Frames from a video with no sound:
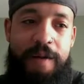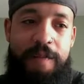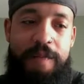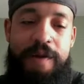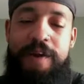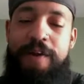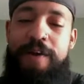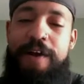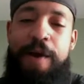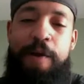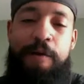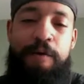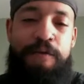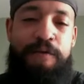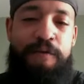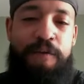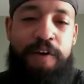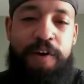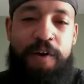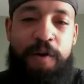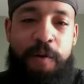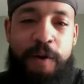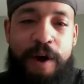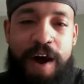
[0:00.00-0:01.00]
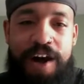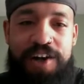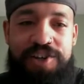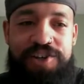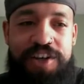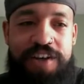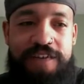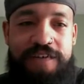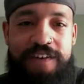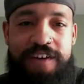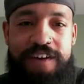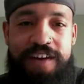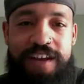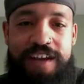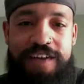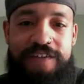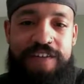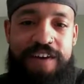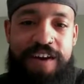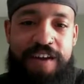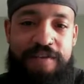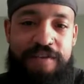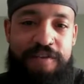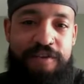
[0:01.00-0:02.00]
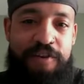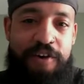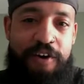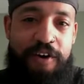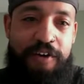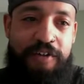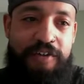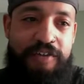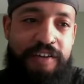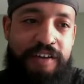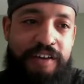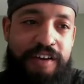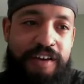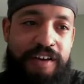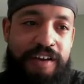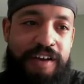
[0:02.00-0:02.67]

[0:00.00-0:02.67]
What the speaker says: It was fun to watch, even as adults.